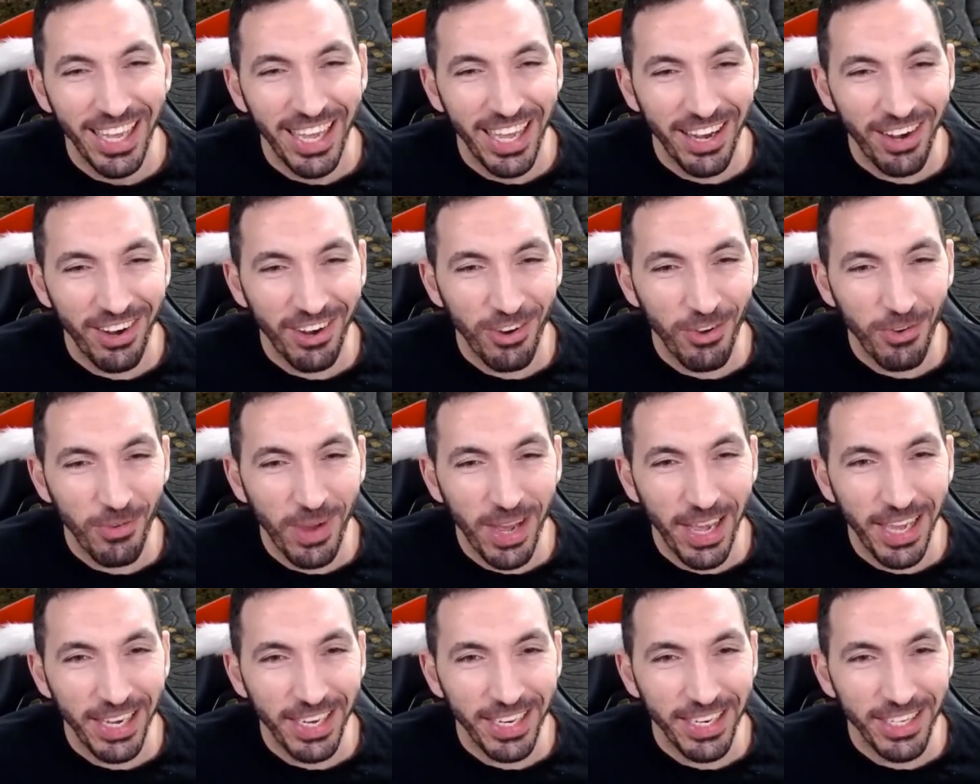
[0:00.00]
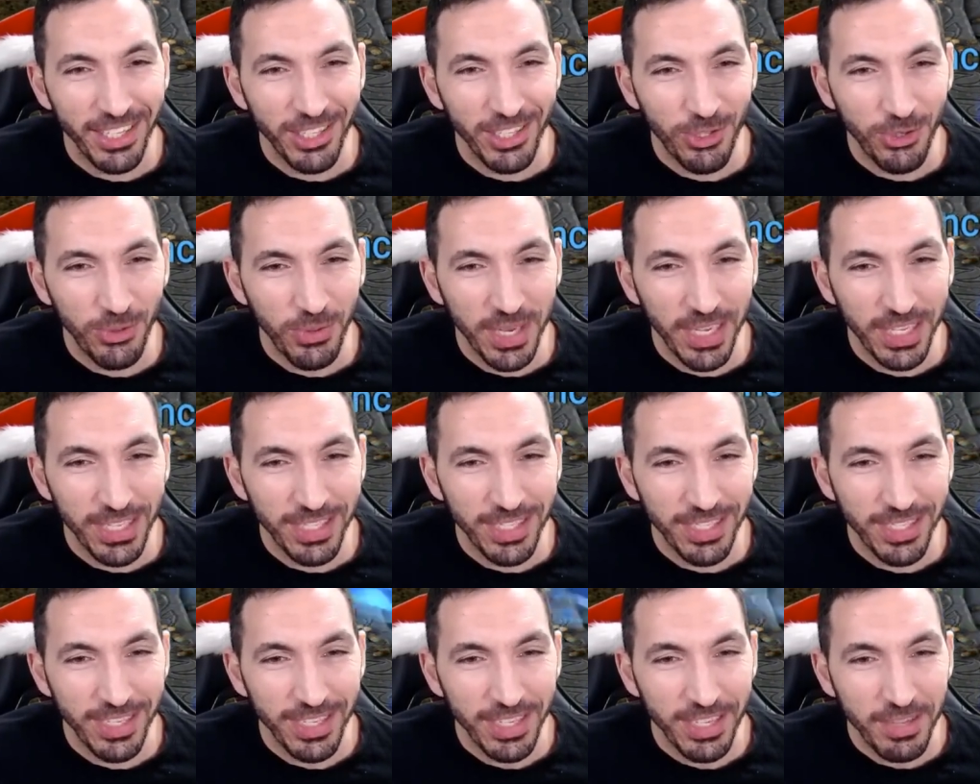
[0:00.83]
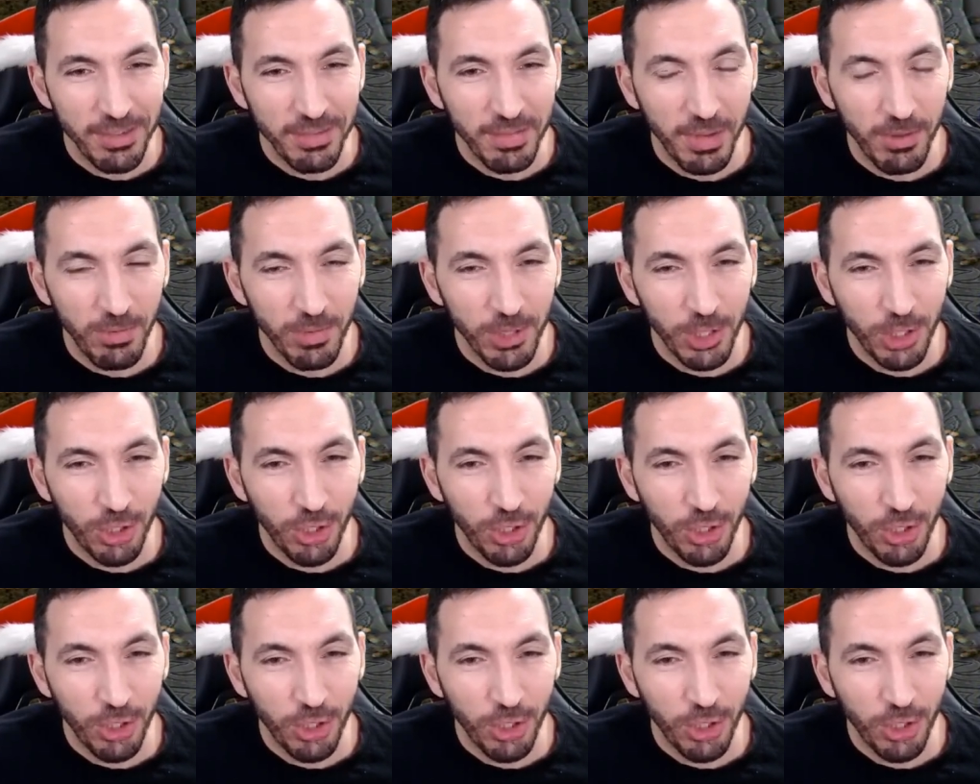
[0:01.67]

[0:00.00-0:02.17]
I don't know why I didn't do it, but we